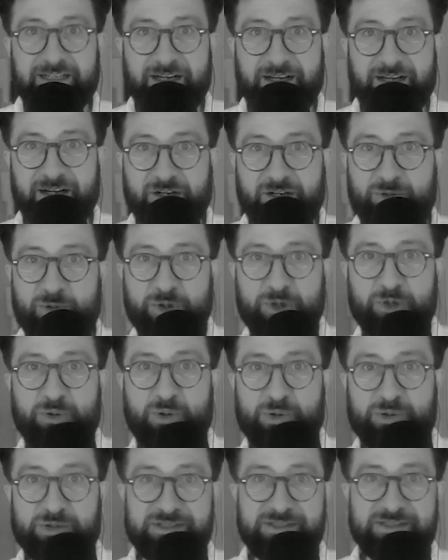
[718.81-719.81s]
quote
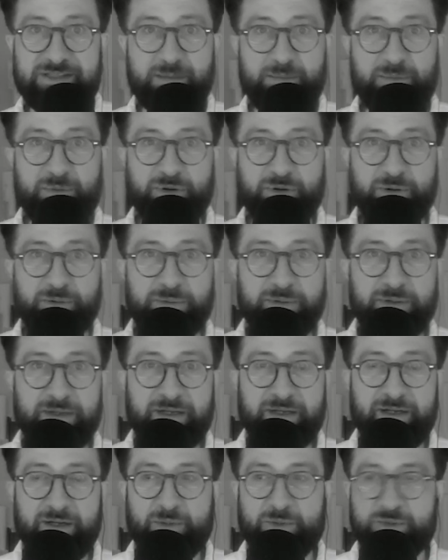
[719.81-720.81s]
unquote, suburb
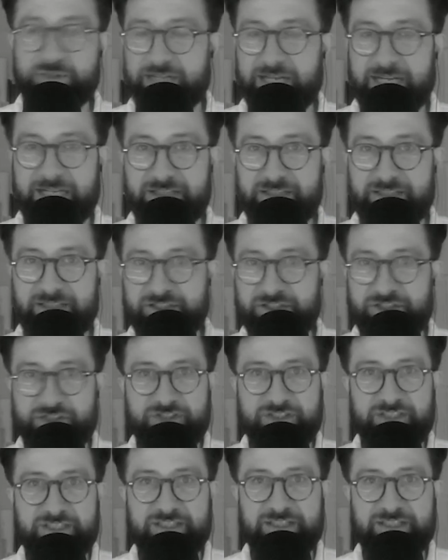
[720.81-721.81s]
was actually just this